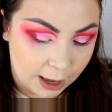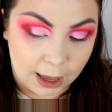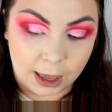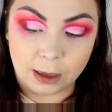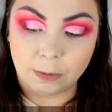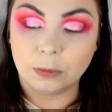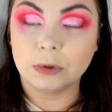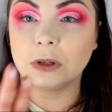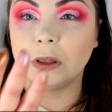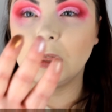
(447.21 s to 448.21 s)

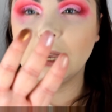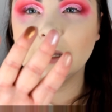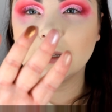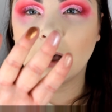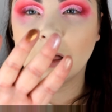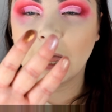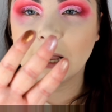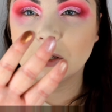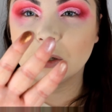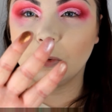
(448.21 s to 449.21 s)
So these are
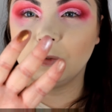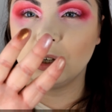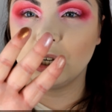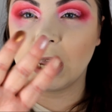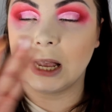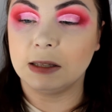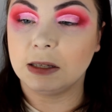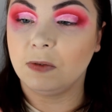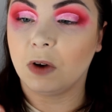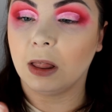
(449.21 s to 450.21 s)
like some of the
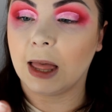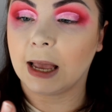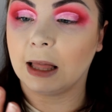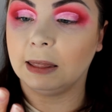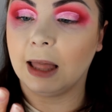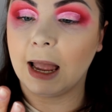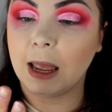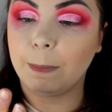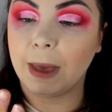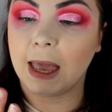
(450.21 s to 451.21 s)
shades. You've got like a
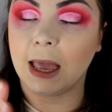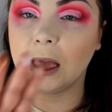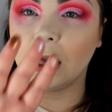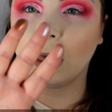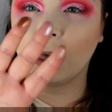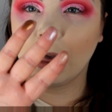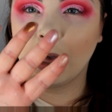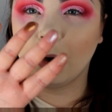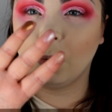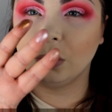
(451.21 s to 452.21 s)
light pink,
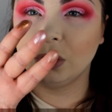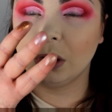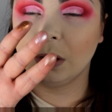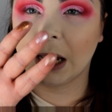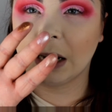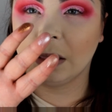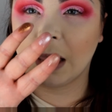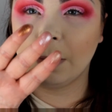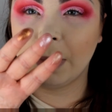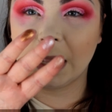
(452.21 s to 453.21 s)
or two kind of
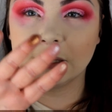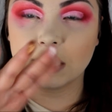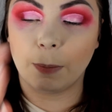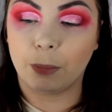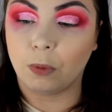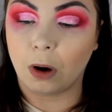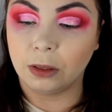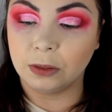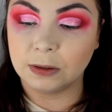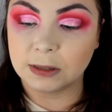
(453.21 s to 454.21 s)
light pinks, a
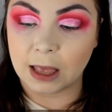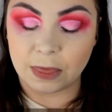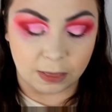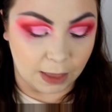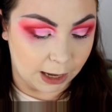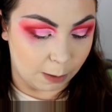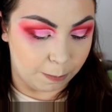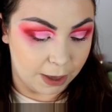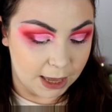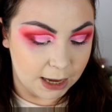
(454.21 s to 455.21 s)
bronze, and then like a
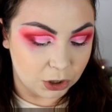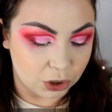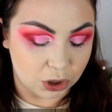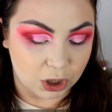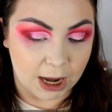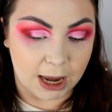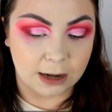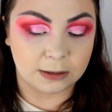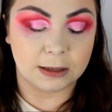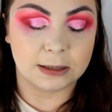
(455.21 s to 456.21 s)
peach
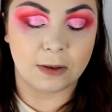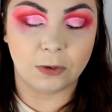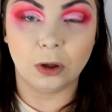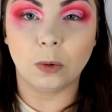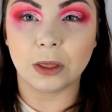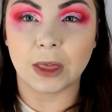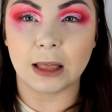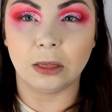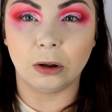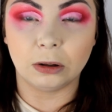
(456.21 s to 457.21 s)
shade. So let's have a look what
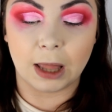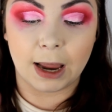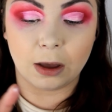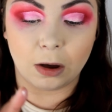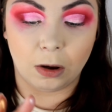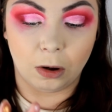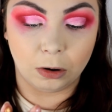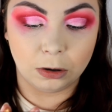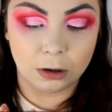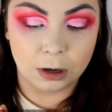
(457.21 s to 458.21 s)
they look like
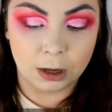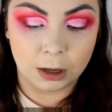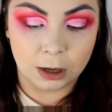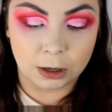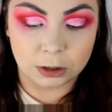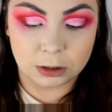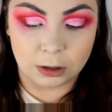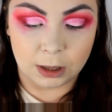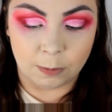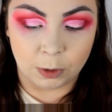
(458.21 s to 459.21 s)
on. Just
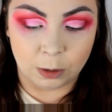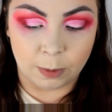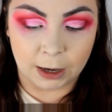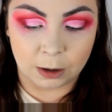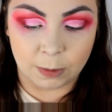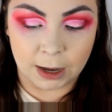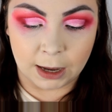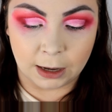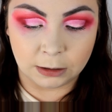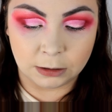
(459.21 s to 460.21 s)
do them on the back of my
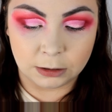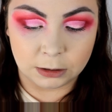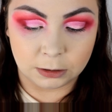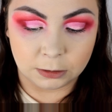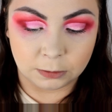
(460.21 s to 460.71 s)
hand.